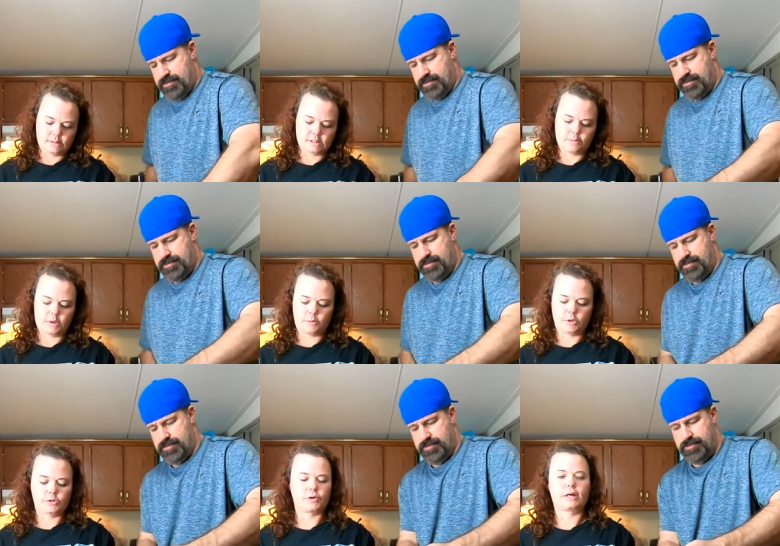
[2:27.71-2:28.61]
Speaker 1: Some people
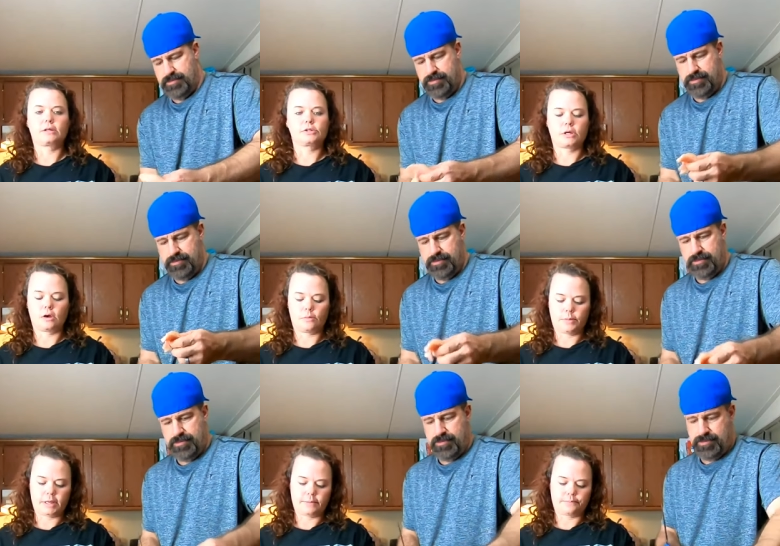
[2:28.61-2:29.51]
use regular salt,
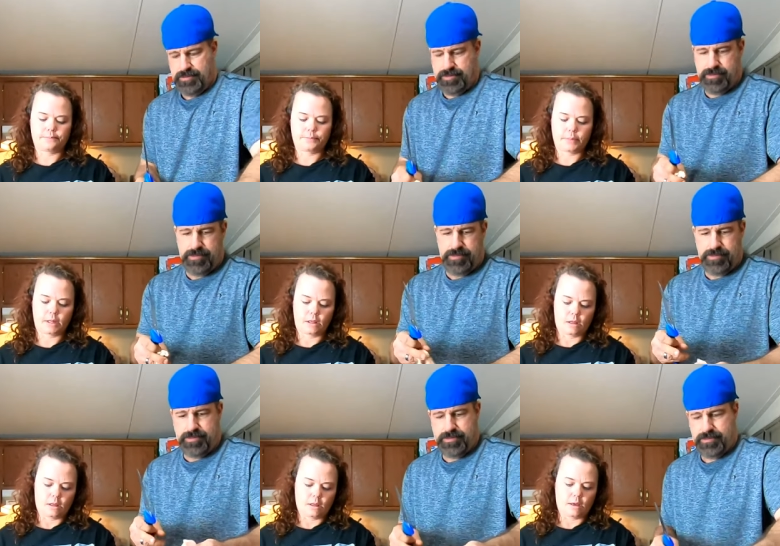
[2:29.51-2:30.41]
but
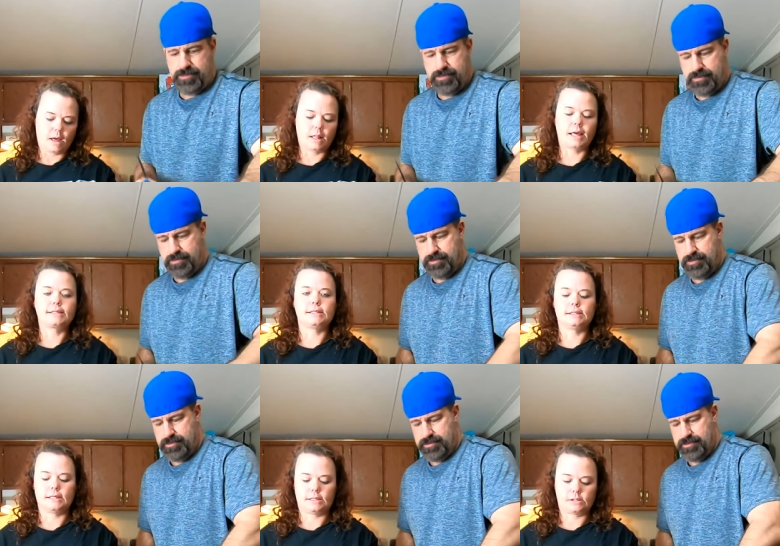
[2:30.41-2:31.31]
I like
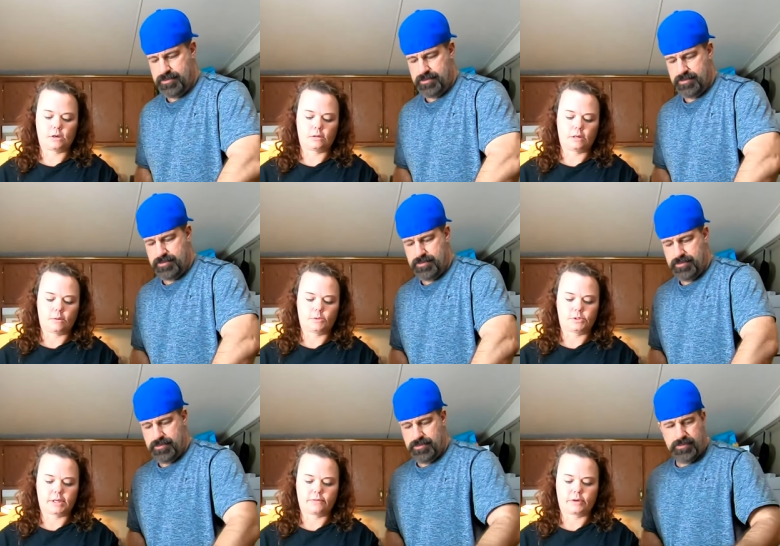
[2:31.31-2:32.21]
seasoning salt in
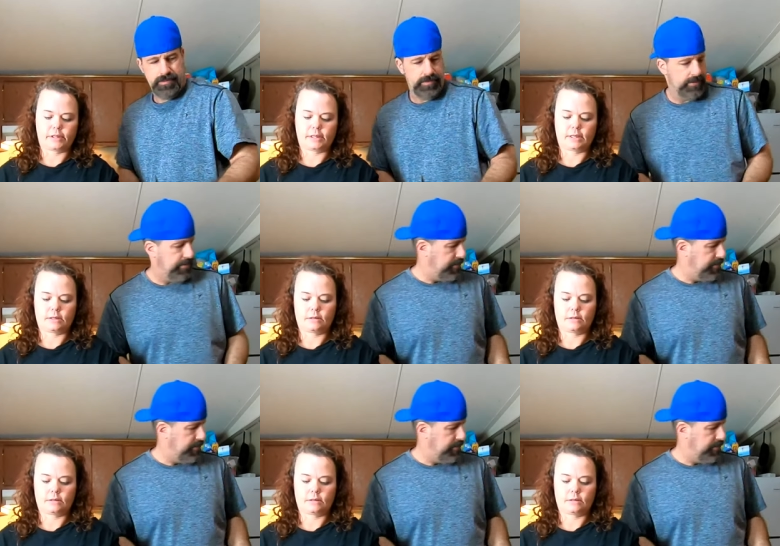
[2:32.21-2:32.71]
almost everything.